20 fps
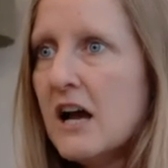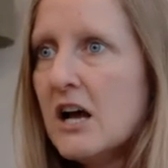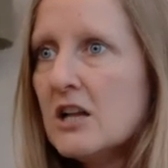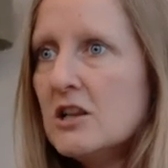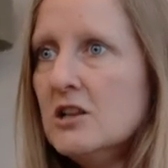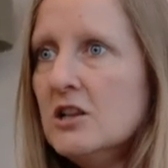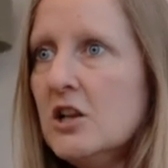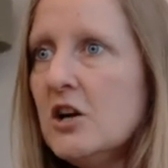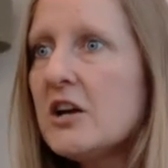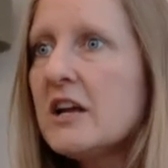
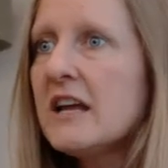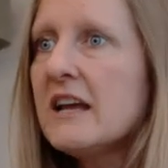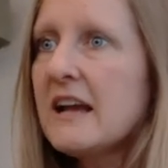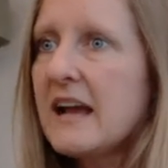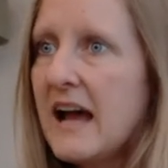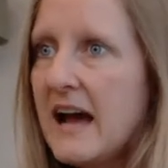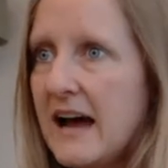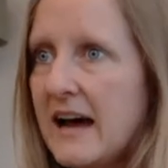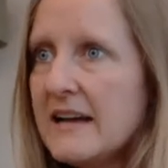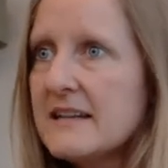looking
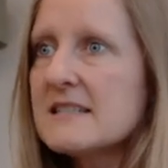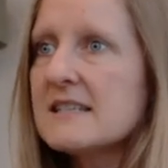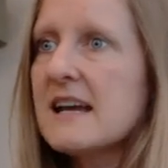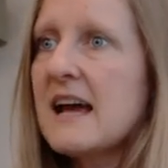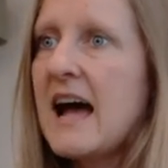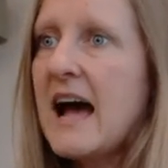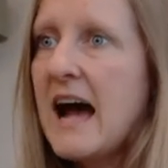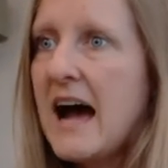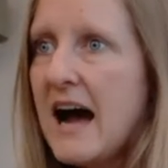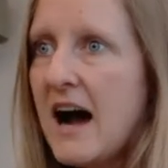at
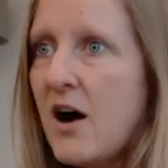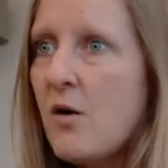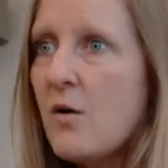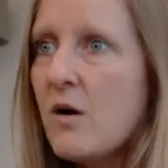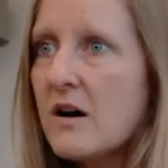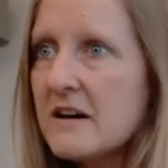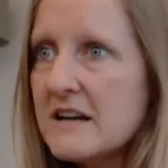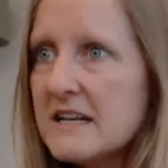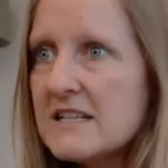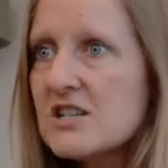how
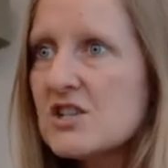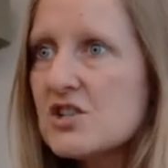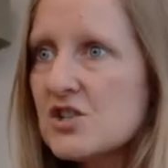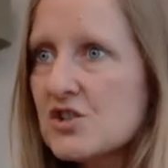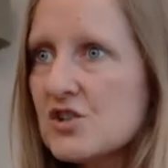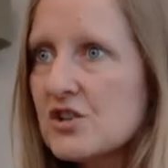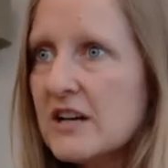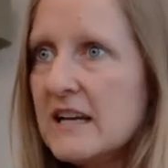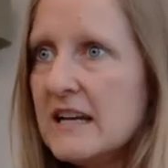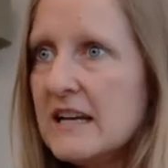our
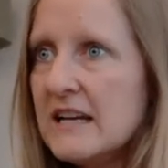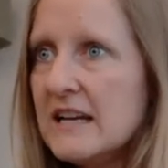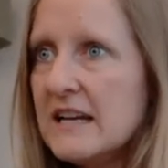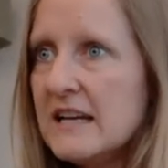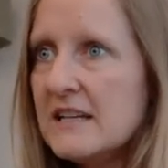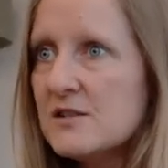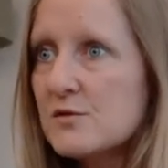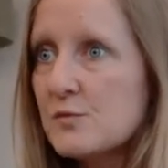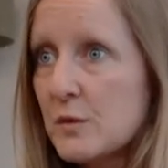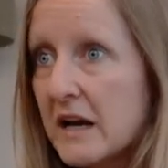industry
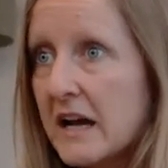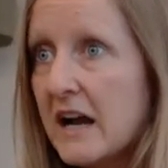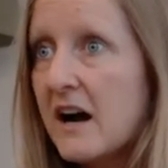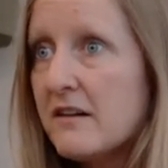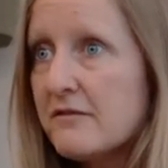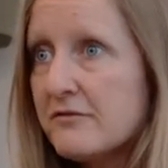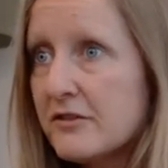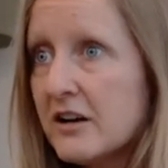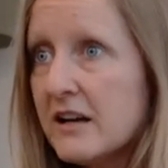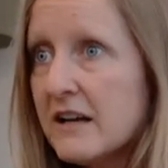is
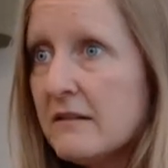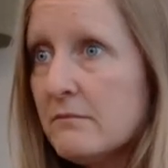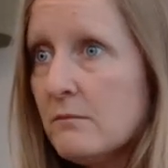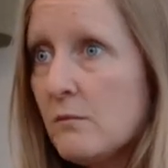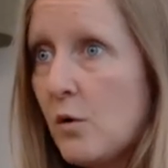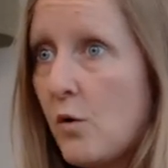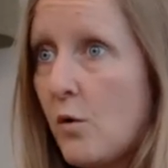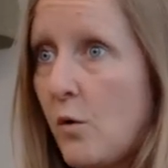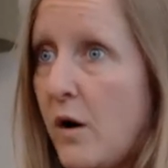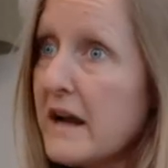recovering
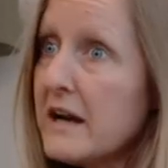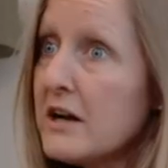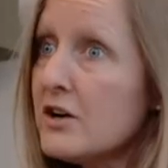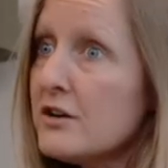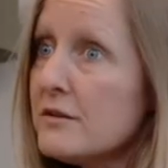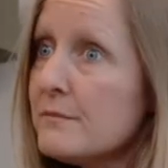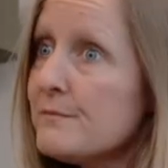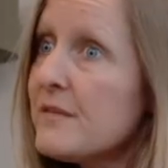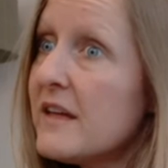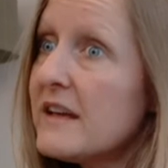
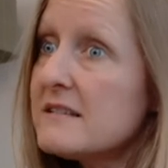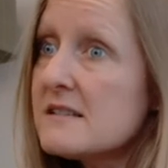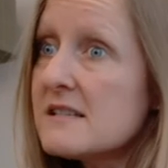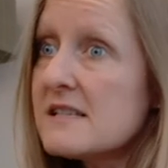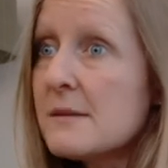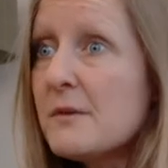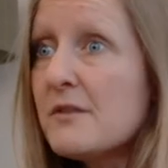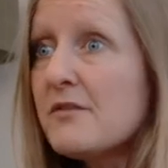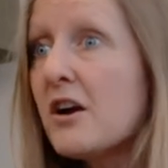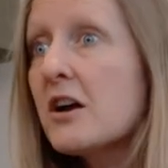quicker than
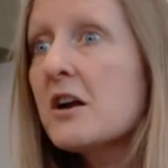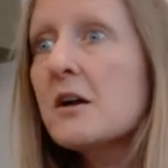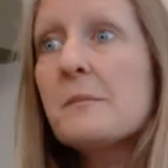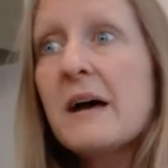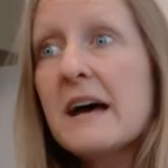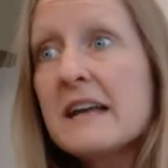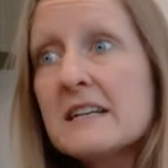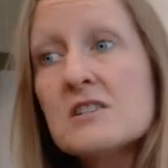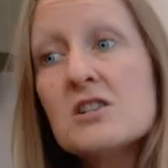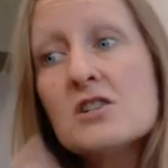some of our
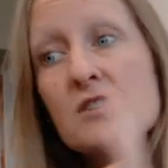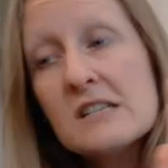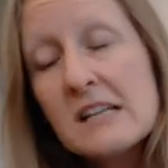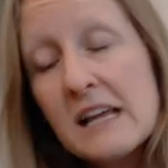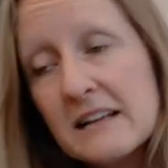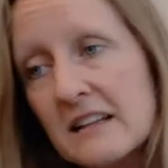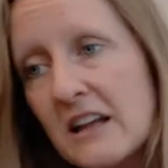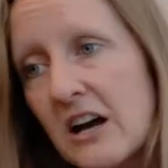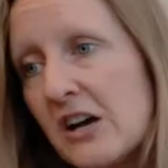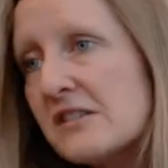competitors,
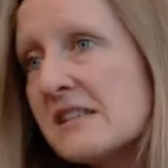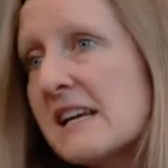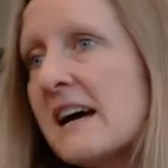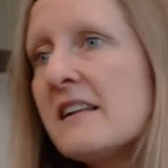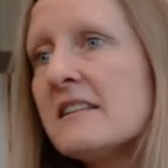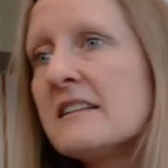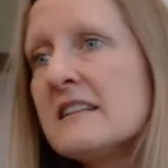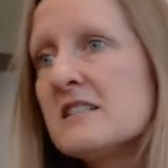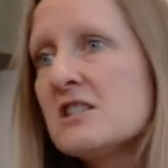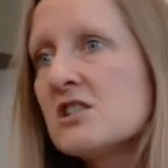like the
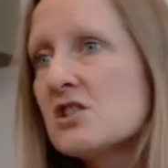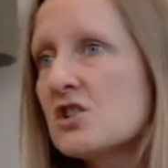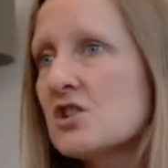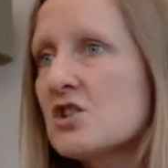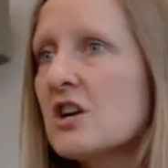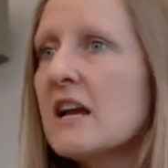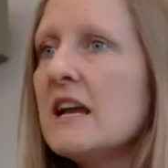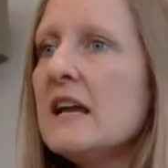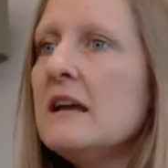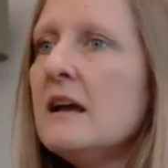hotel
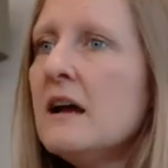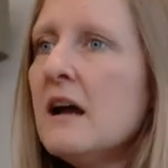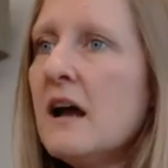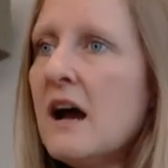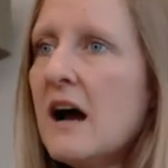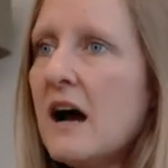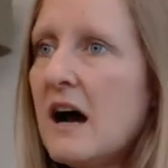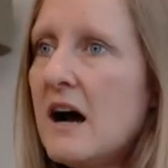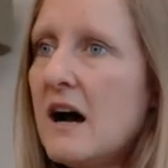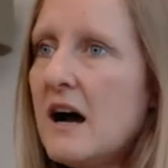industry,
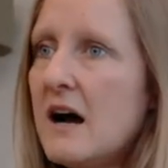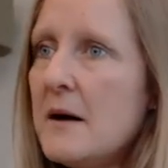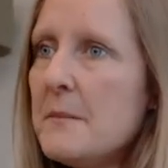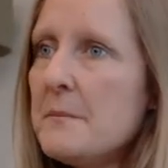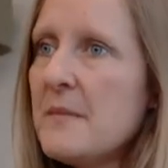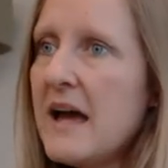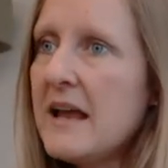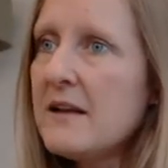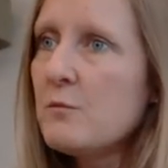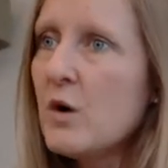um,
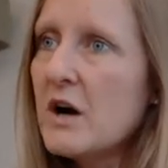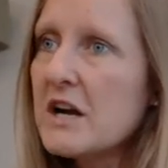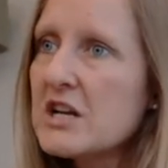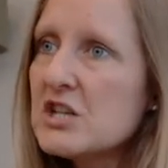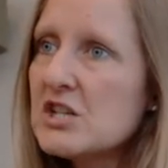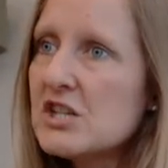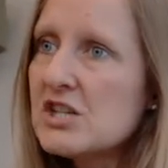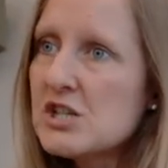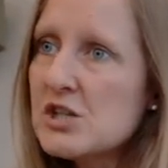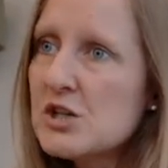and what
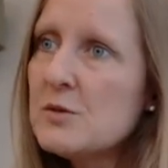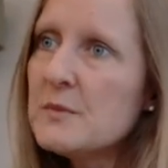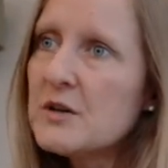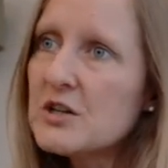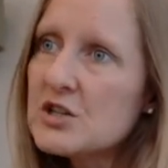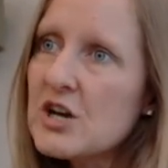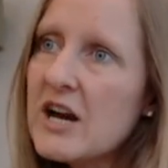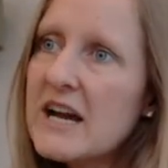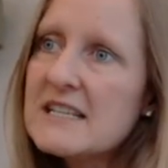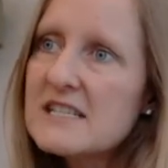consumer
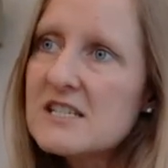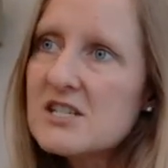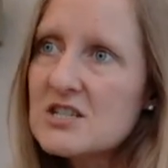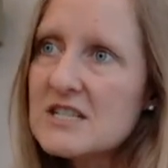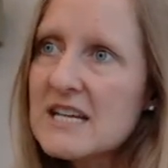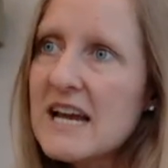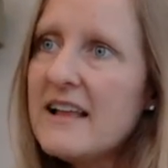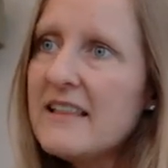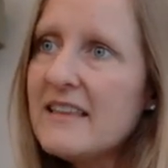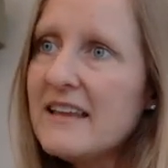trends are
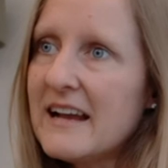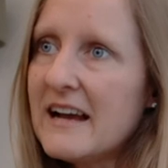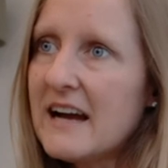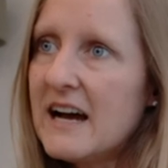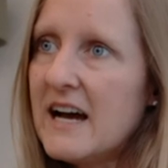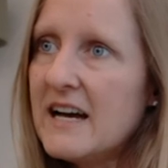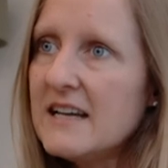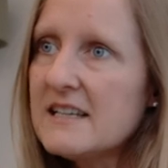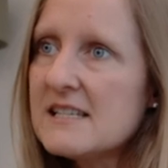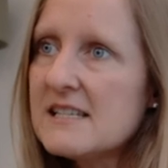telling
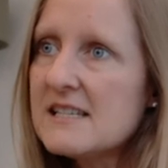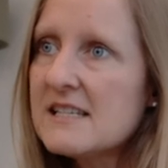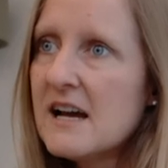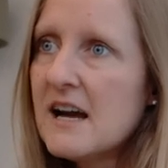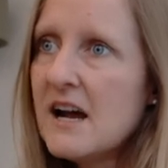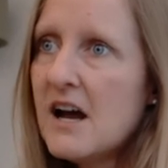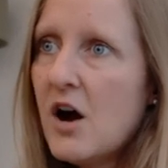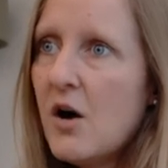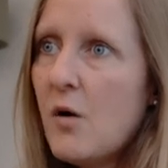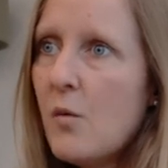us,
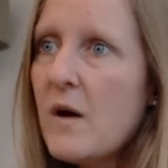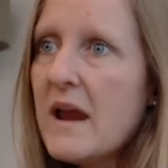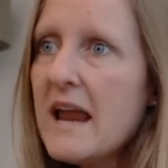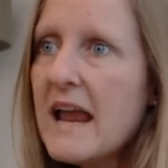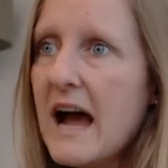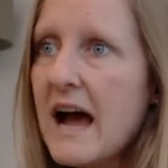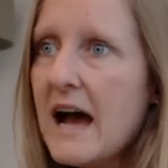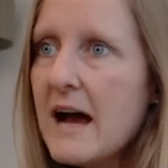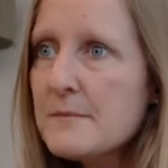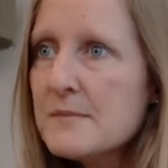
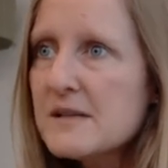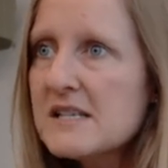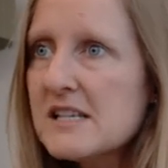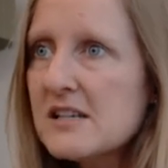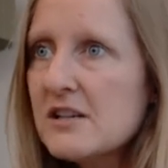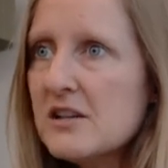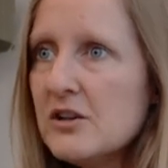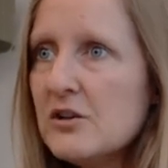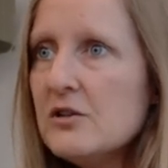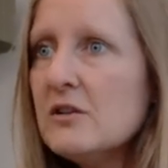we
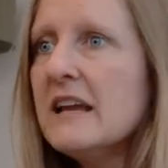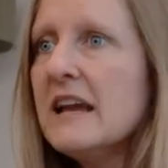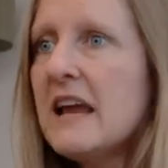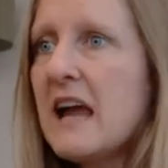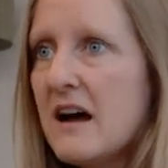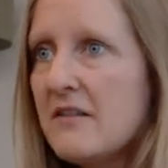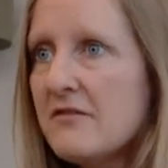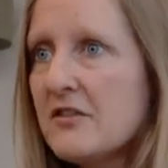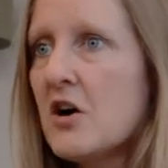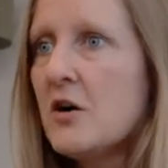absolutely
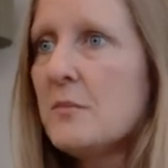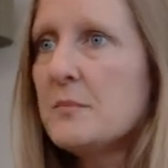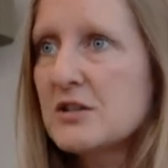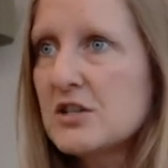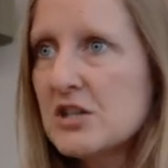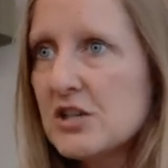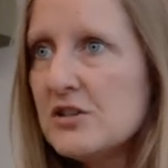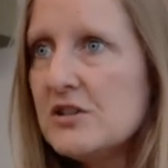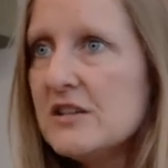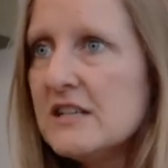have an
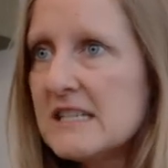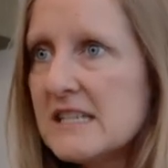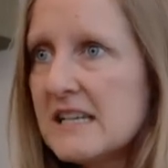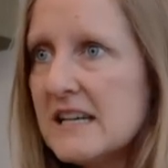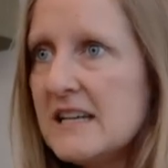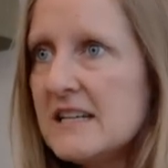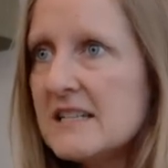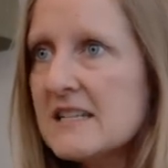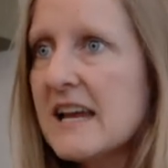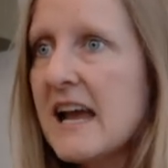
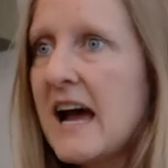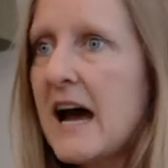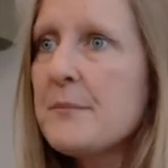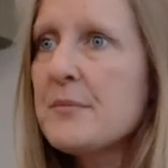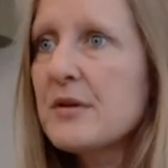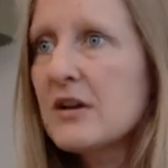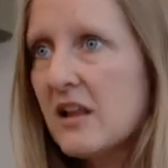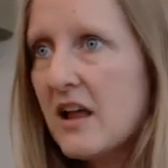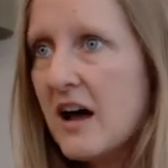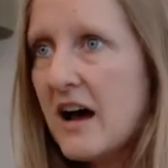opportunity to
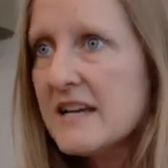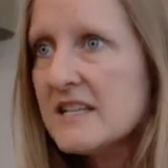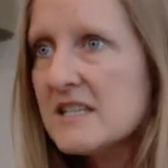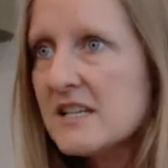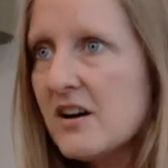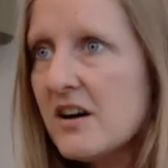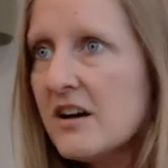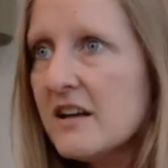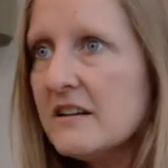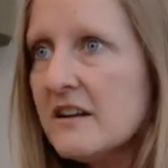capitalize
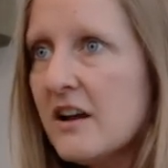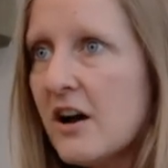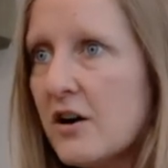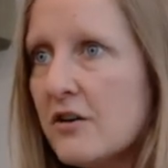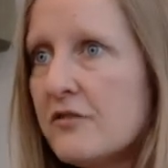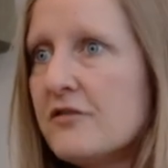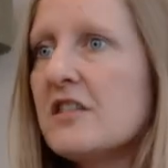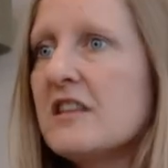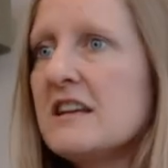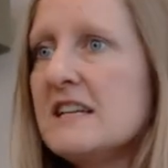on
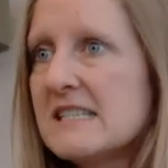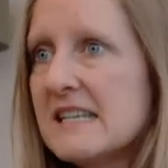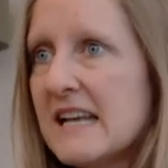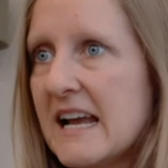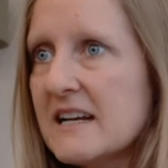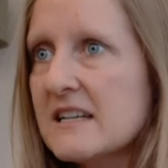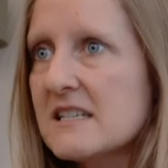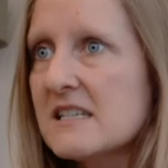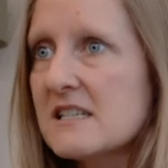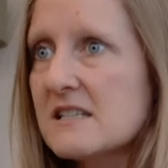over these
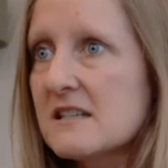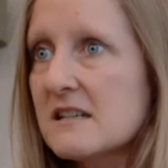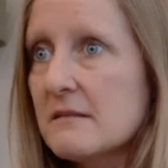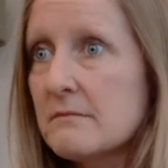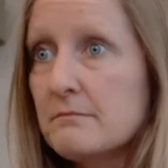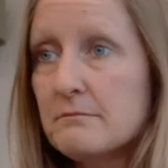next